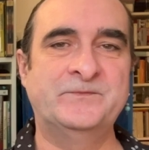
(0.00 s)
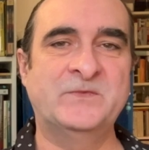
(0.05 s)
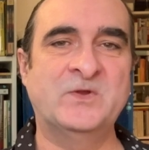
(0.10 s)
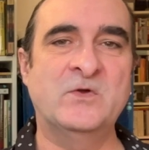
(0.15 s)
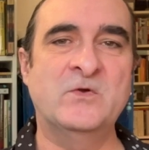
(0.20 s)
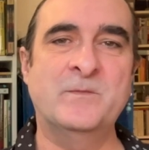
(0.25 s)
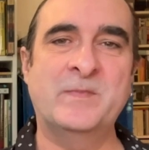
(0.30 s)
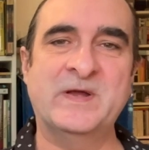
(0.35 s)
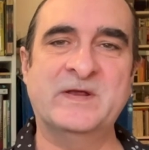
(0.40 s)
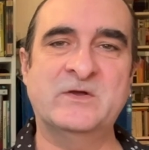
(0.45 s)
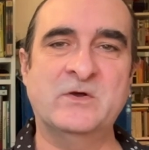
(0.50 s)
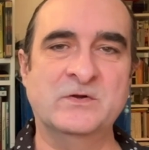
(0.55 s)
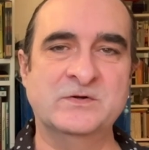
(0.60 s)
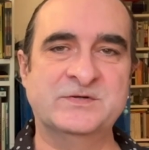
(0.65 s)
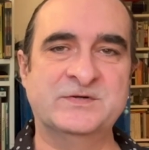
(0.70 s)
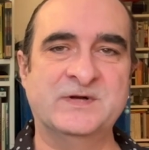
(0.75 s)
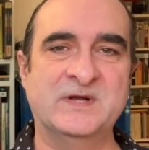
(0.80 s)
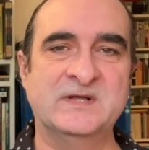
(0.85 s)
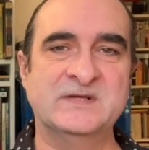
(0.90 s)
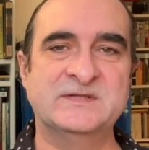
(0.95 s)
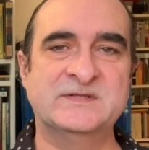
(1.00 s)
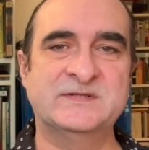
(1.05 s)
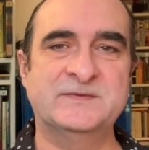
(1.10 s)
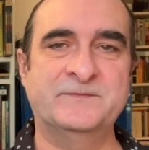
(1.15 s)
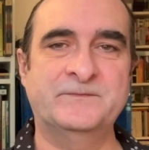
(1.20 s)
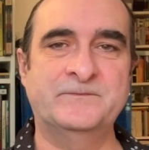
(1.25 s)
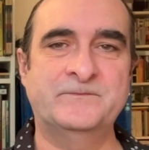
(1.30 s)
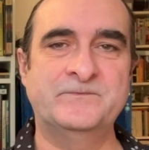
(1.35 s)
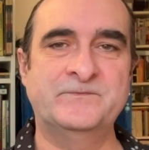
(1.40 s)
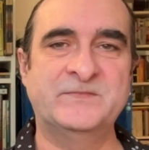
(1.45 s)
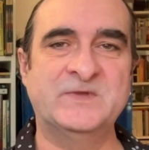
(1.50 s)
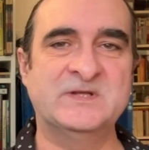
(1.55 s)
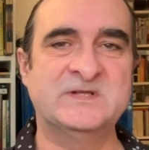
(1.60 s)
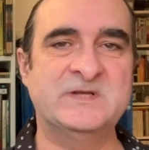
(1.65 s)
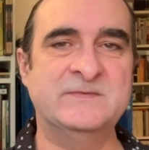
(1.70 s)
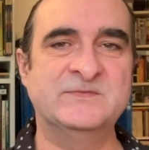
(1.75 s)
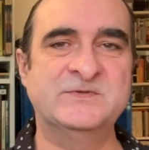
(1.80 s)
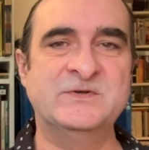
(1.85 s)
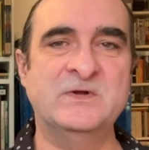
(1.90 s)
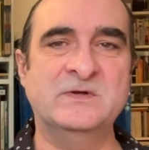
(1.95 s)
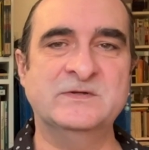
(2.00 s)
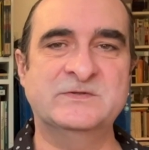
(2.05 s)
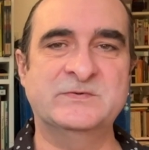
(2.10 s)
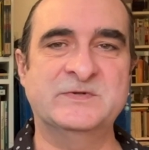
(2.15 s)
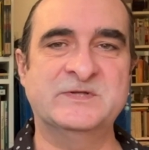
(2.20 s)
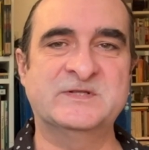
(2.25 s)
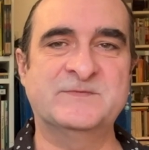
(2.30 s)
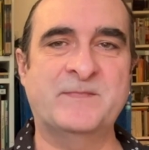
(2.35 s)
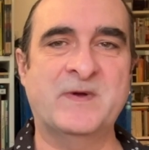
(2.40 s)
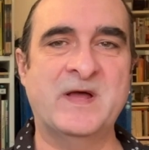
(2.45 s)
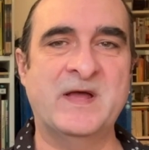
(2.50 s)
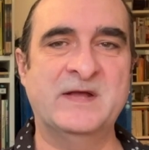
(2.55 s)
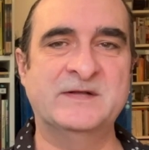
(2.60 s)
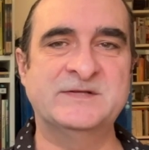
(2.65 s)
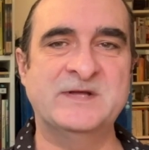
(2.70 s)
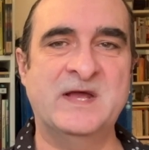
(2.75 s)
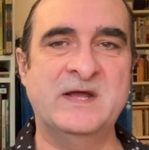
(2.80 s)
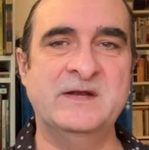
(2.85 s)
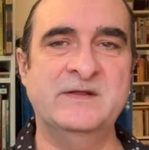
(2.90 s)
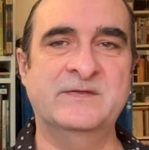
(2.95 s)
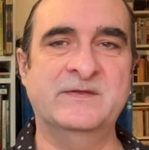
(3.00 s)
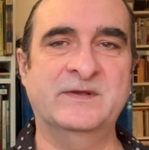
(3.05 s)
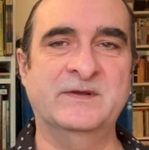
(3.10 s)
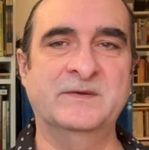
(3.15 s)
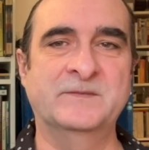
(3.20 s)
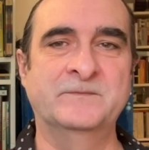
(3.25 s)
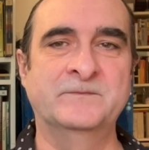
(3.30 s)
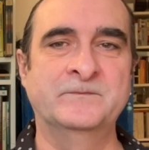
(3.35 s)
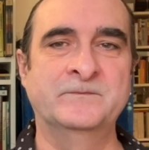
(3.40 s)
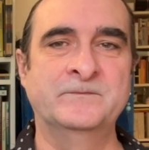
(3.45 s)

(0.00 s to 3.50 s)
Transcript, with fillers: who by contrast seems not to aspire to anything,